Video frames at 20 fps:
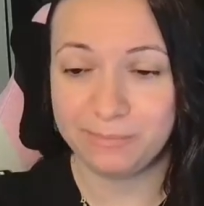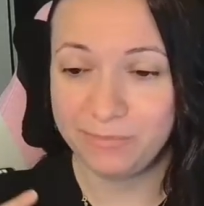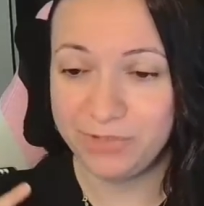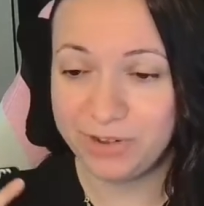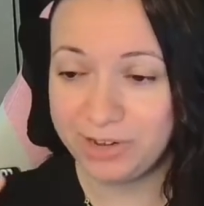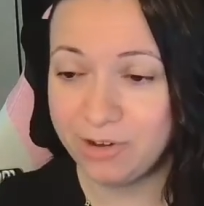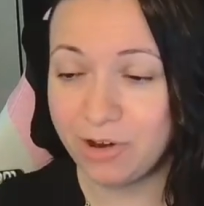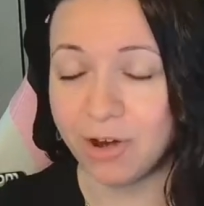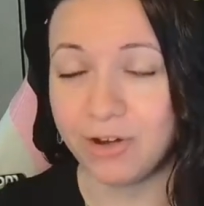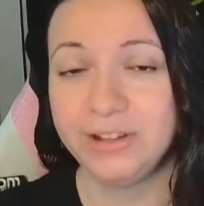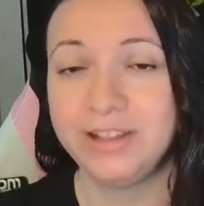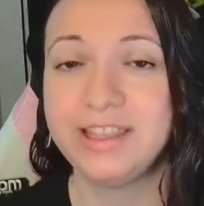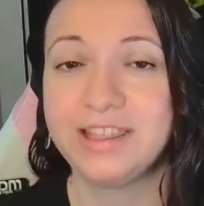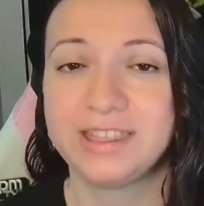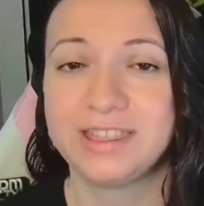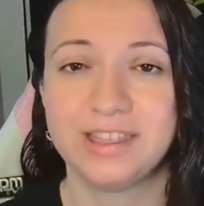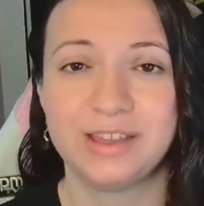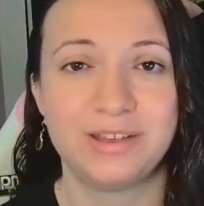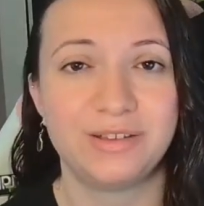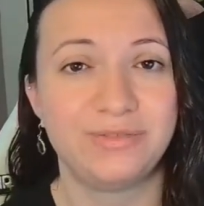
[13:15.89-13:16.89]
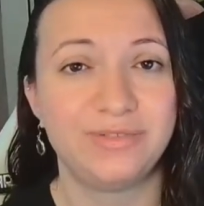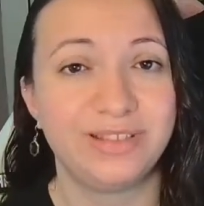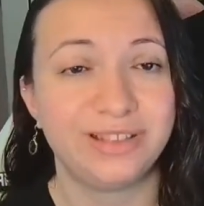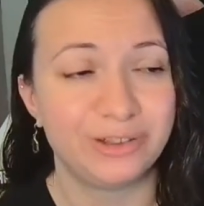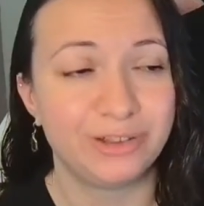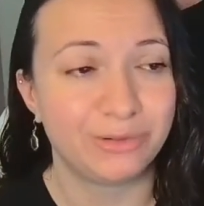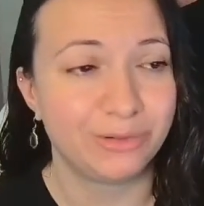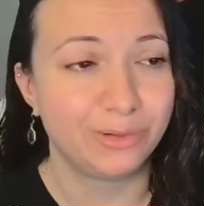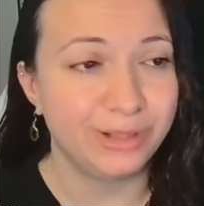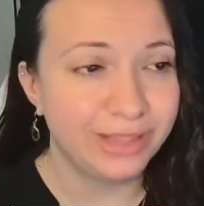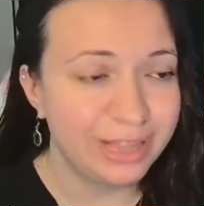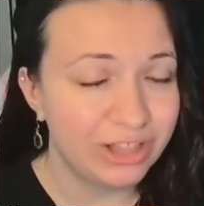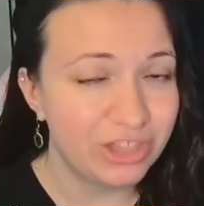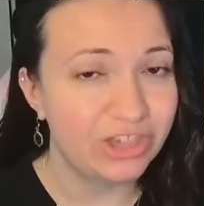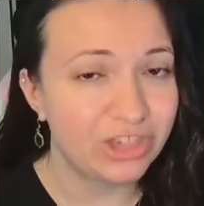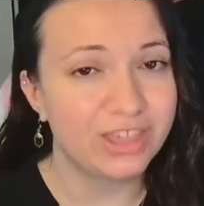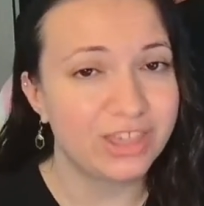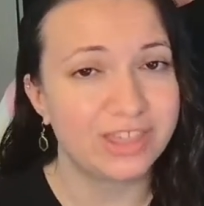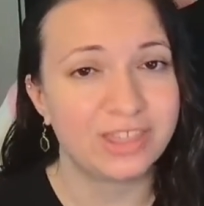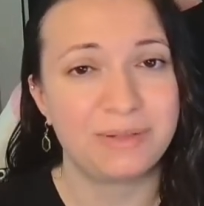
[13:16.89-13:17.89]
regardless of the little
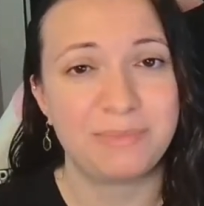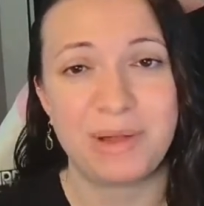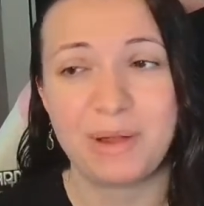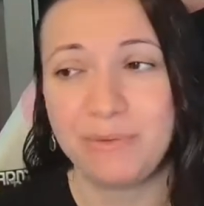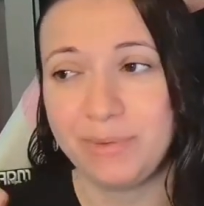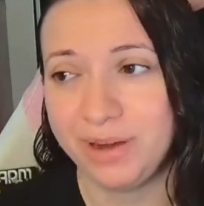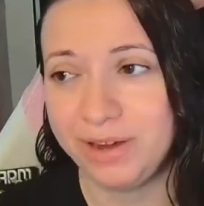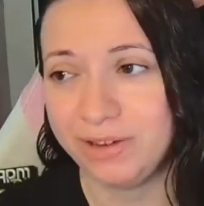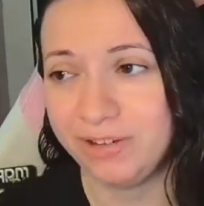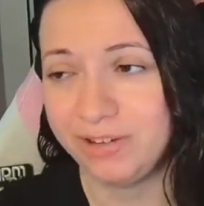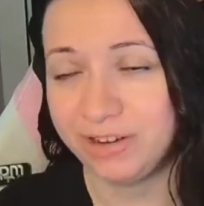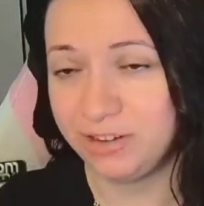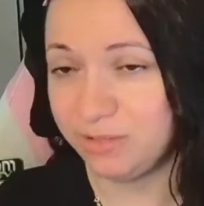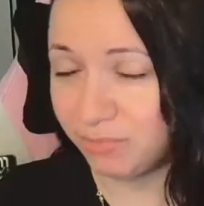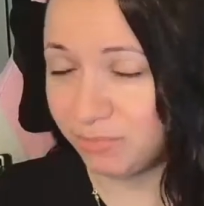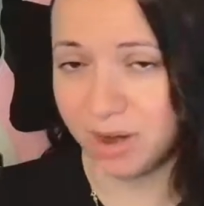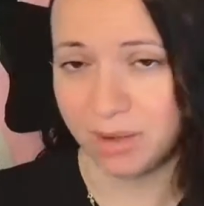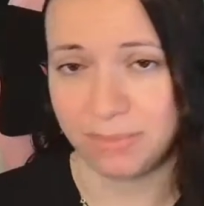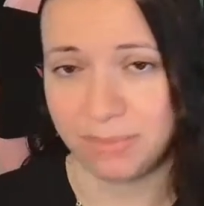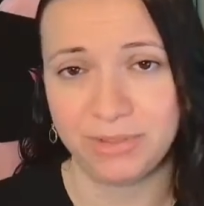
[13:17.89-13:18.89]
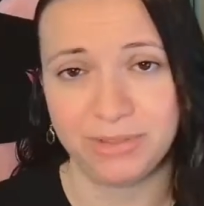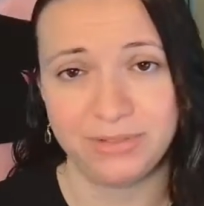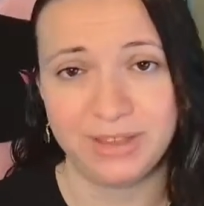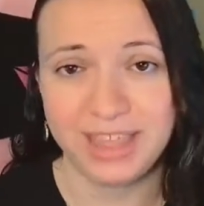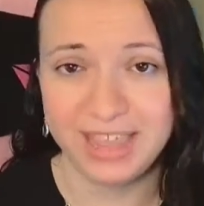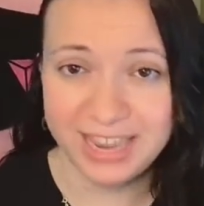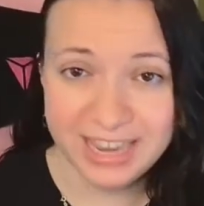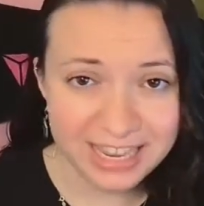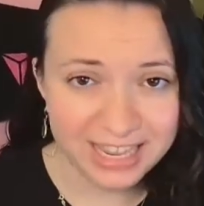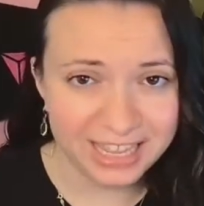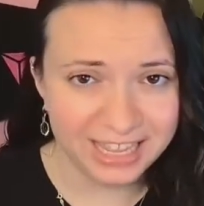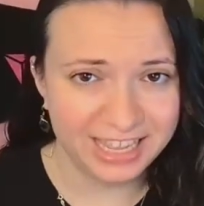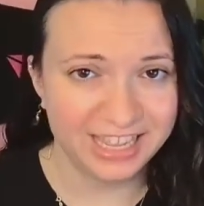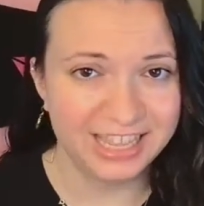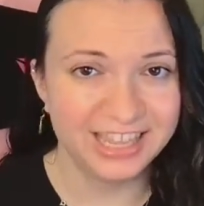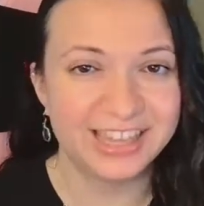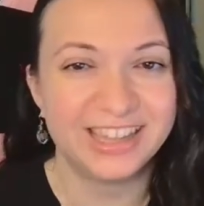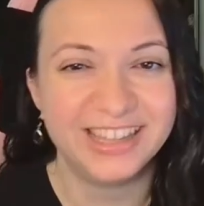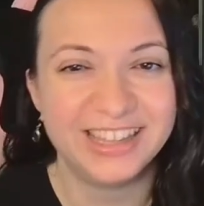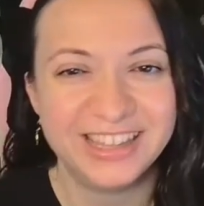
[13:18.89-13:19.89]
glitches and my weird impromptu
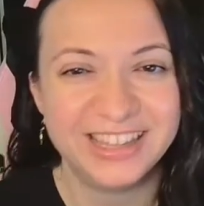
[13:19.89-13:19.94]
ending.